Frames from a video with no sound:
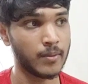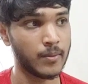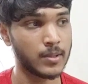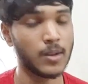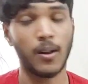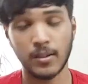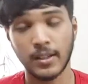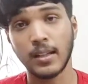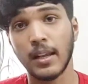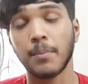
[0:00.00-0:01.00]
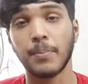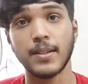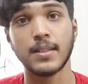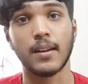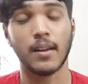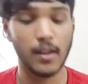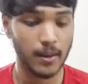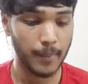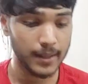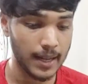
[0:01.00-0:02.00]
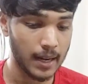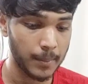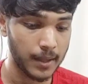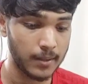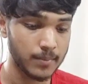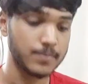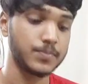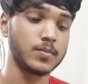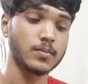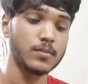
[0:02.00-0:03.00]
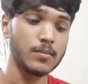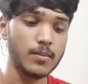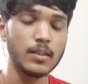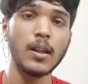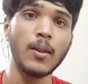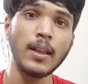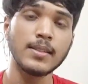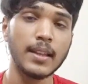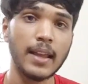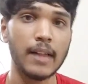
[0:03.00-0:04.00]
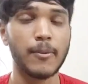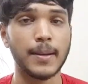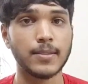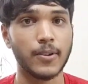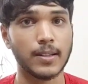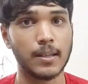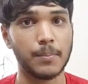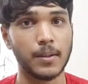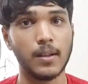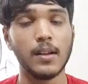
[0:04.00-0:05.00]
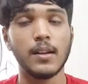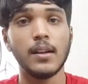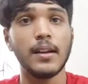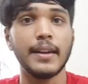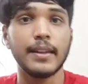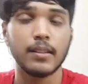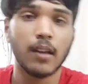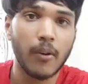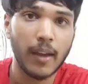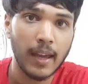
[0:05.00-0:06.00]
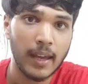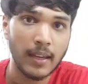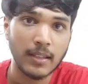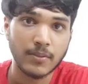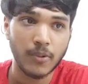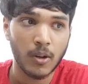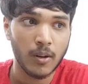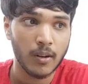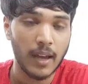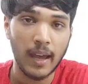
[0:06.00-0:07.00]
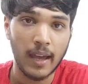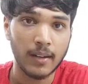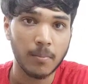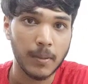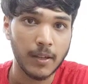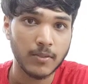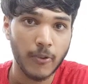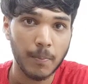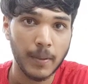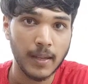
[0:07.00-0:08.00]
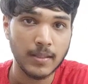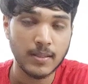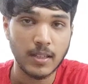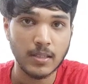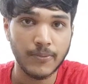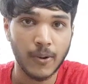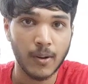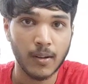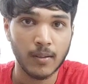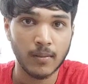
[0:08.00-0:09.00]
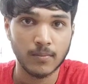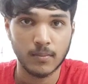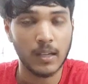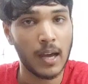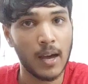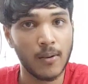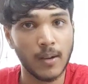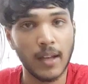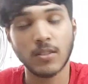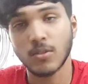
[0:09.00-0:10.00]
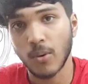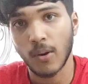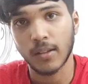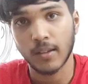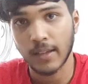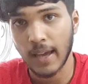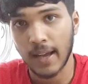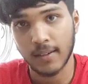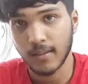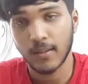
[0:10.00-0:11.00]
which are already like preset. By that I mean, now let's take the alphabets for example. Now A is for ant, B is for bee, C is for cow, and so on, cat,